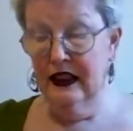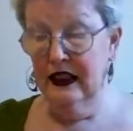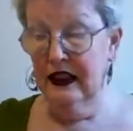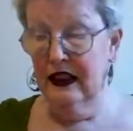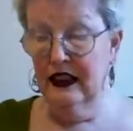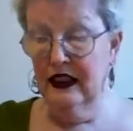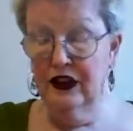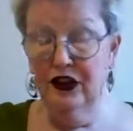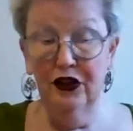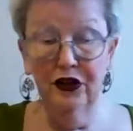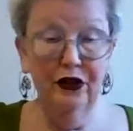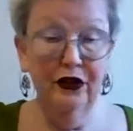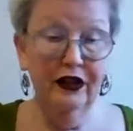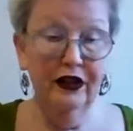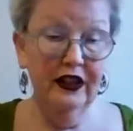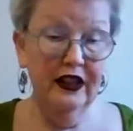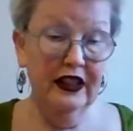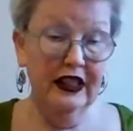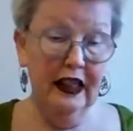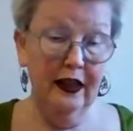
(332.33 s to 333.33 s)
And you're
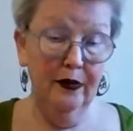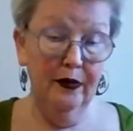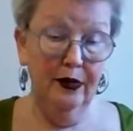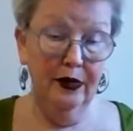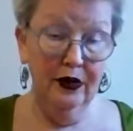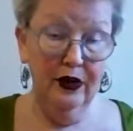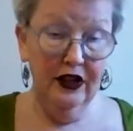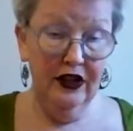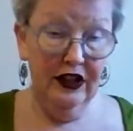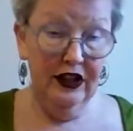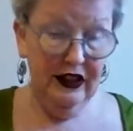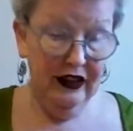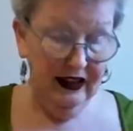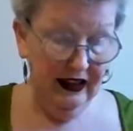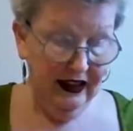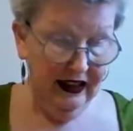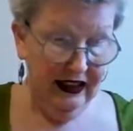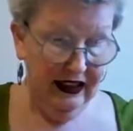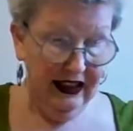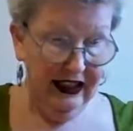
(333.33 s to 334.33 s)
the same
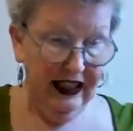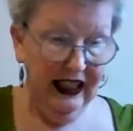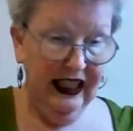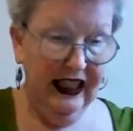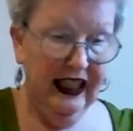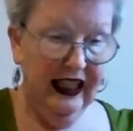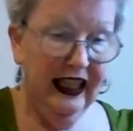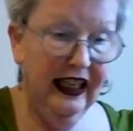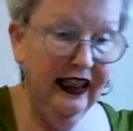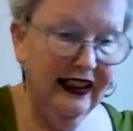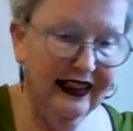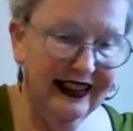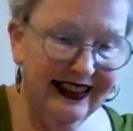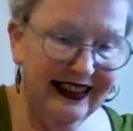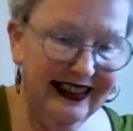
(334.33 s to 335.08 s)
person as here.